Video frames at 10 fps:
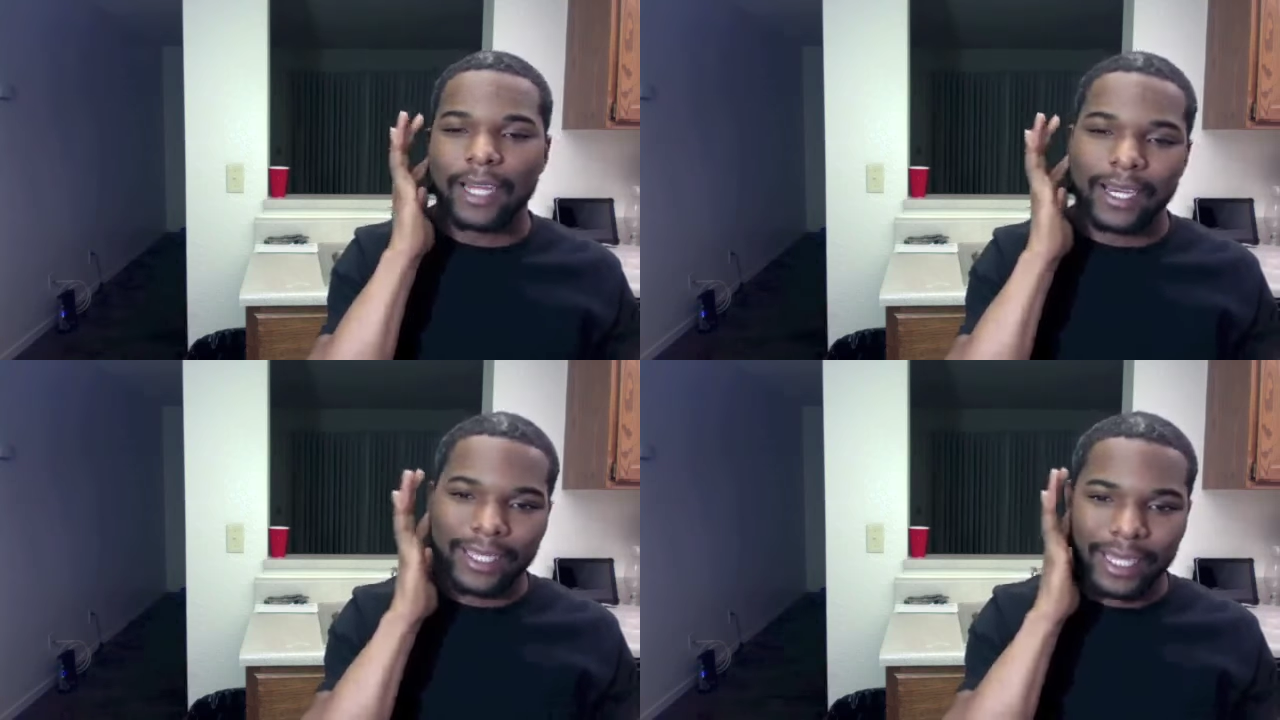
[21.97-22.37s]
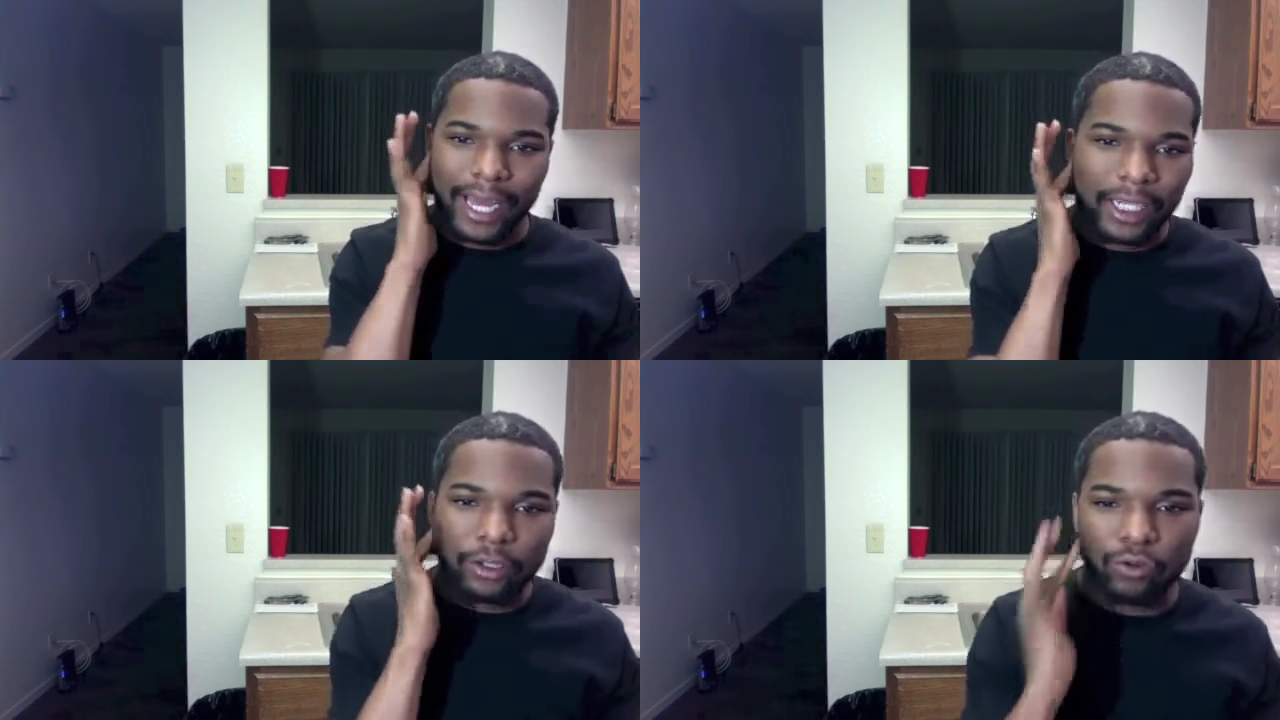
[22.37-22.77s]
Like they
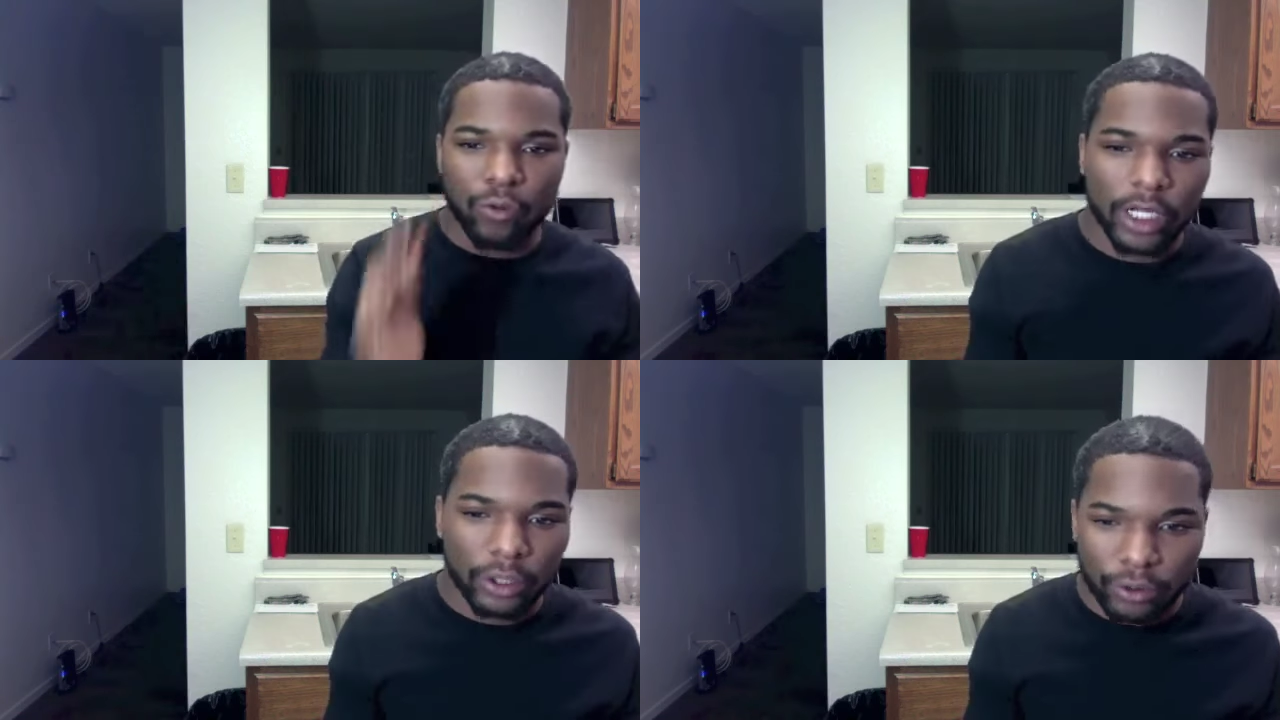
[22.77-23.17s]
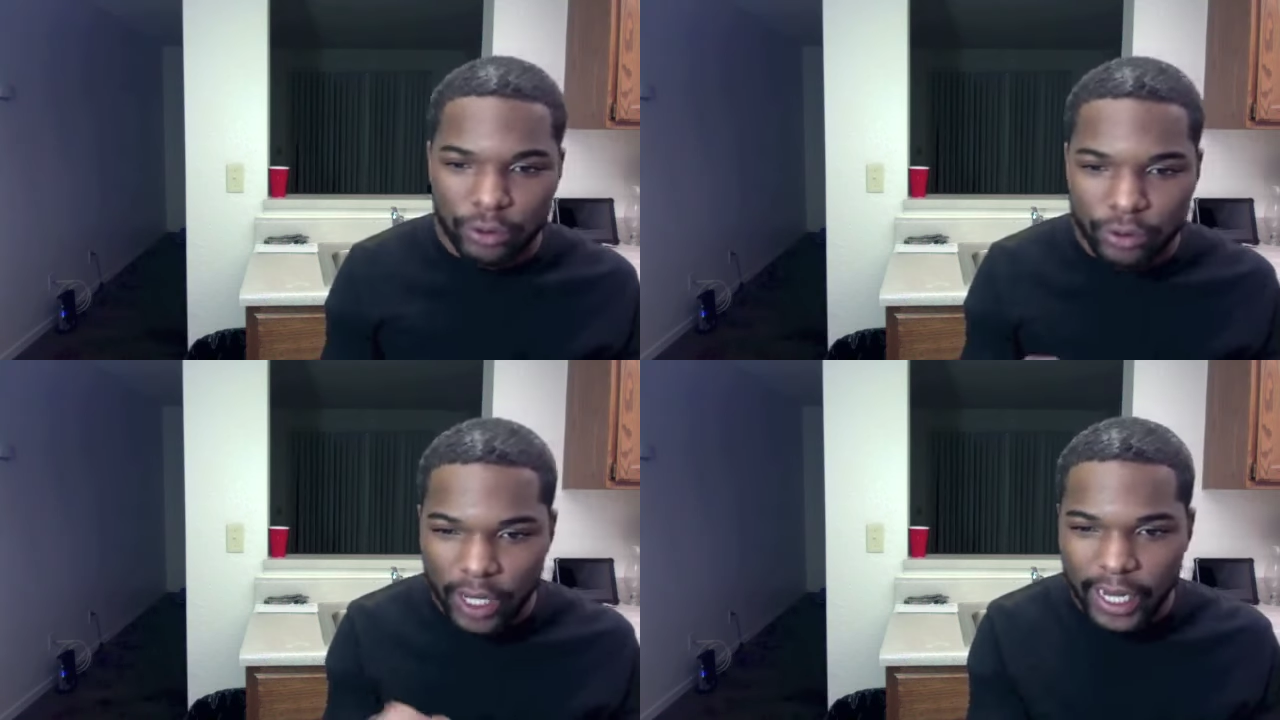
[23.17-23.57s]
like do 1
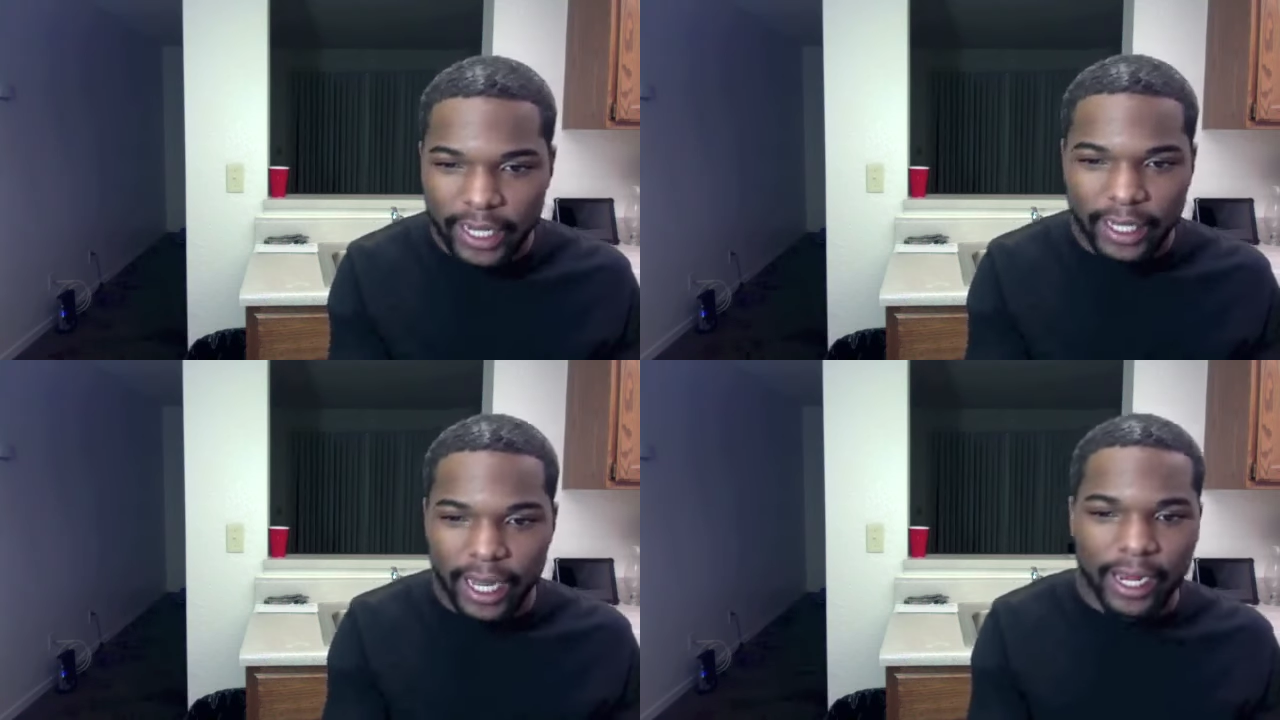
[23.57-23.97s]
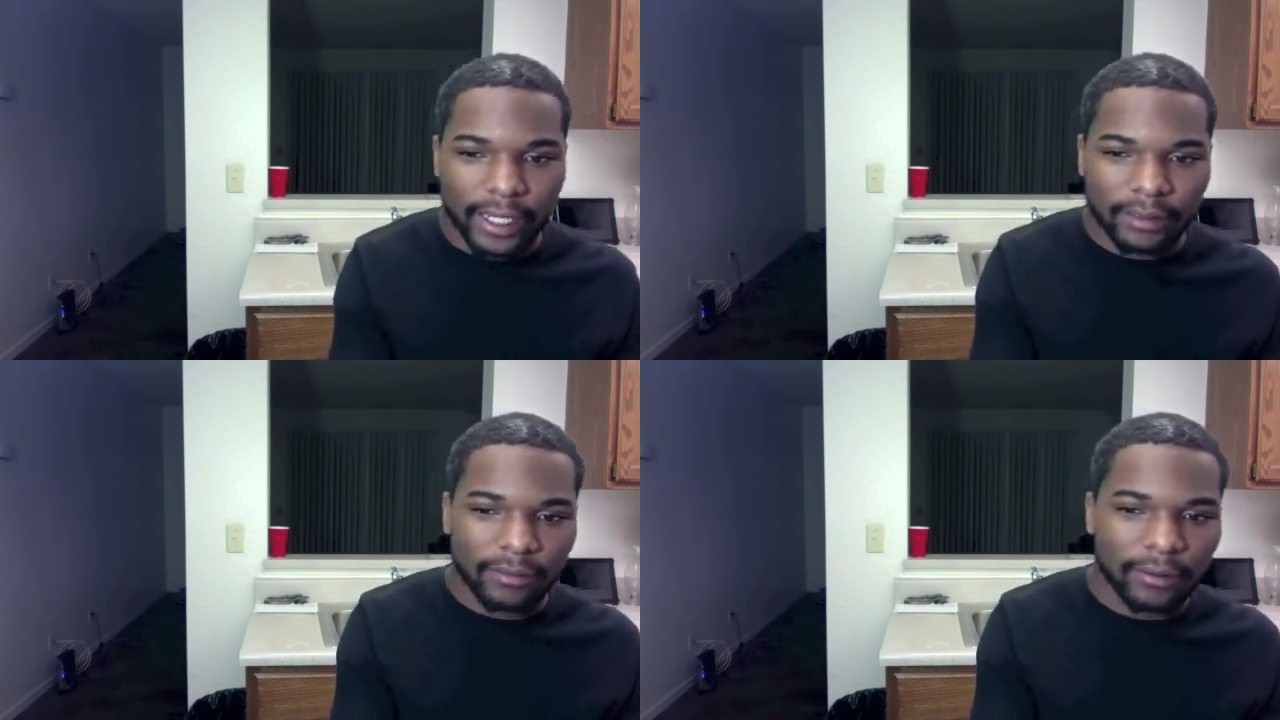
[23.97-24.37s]
through 8,
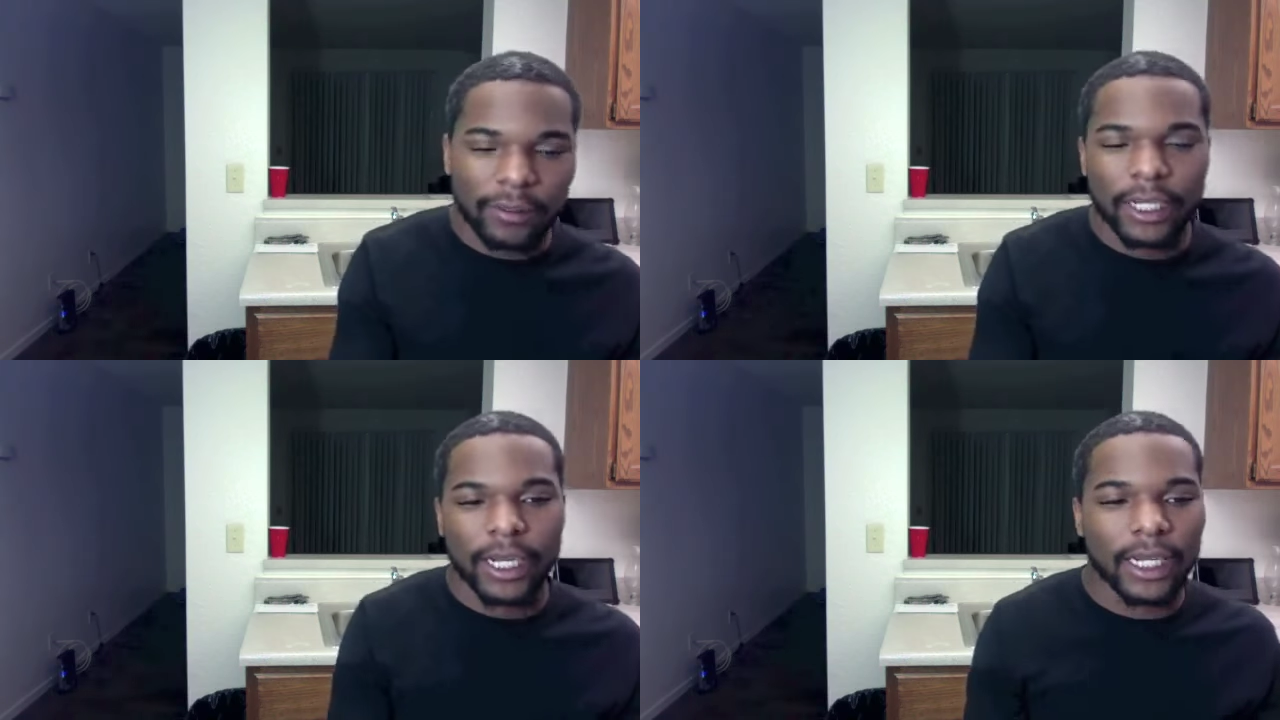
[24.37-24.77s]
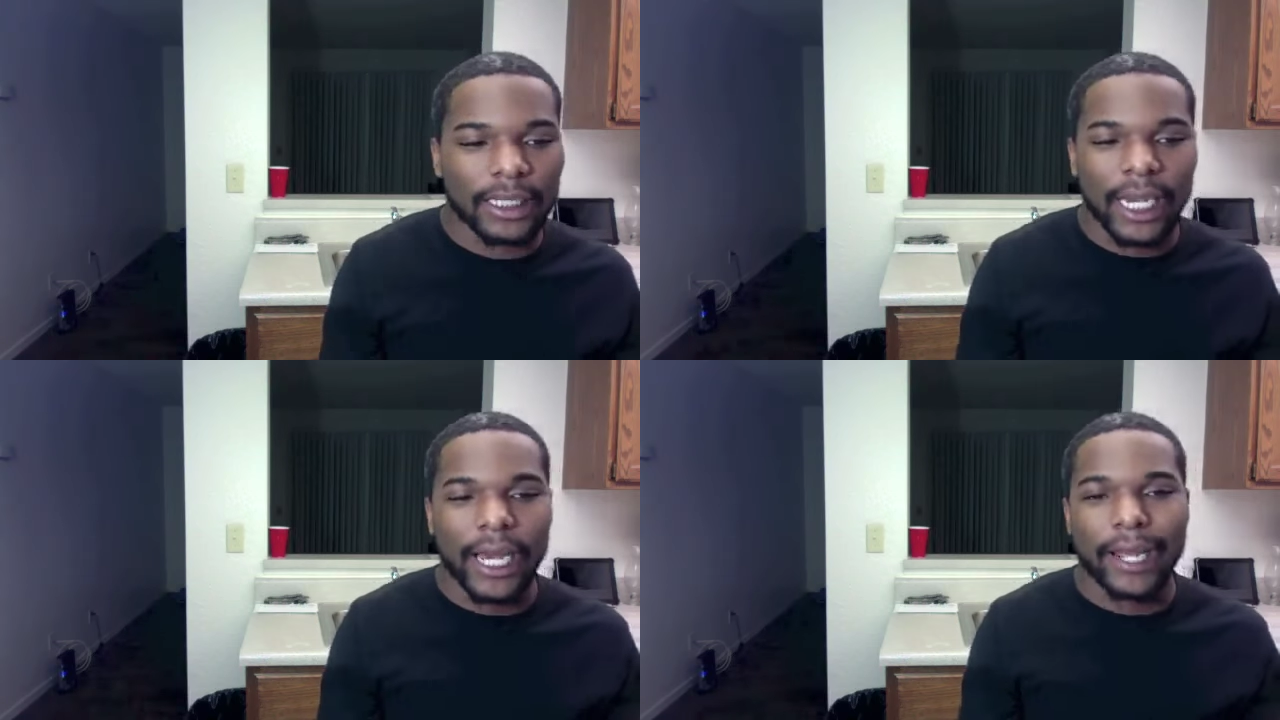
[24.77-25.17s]
like one at a
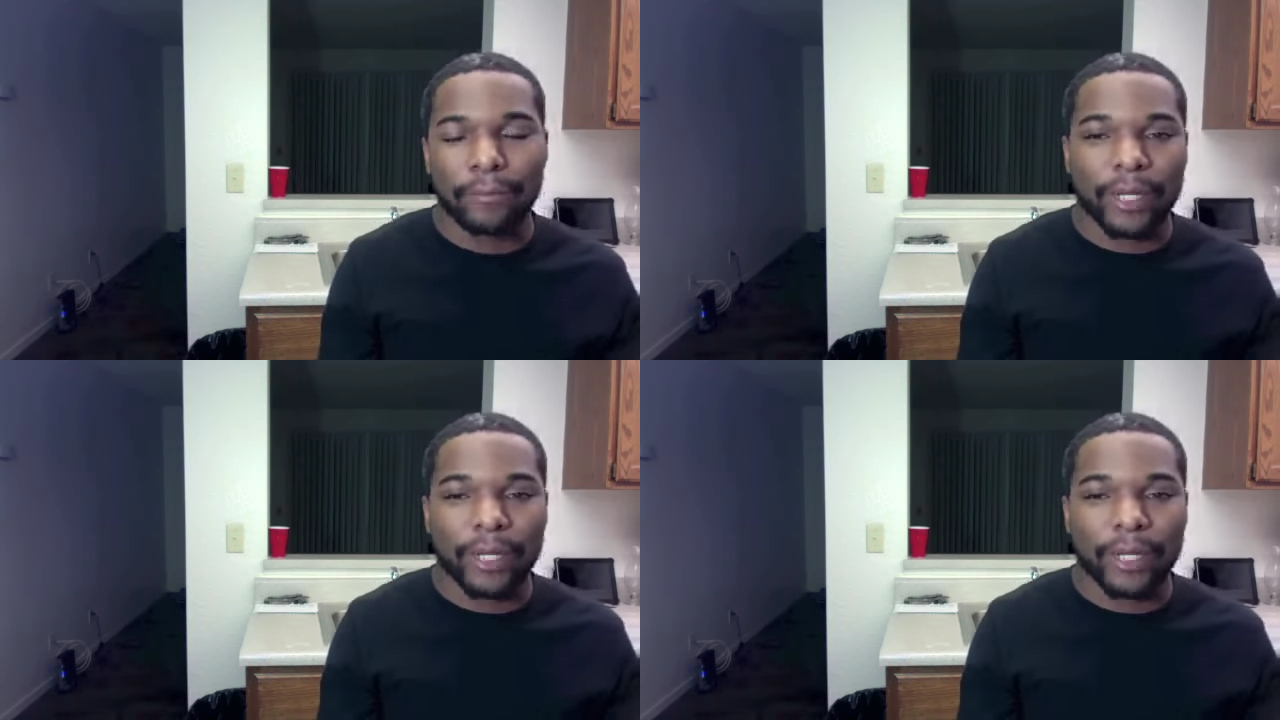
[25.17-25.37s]
time.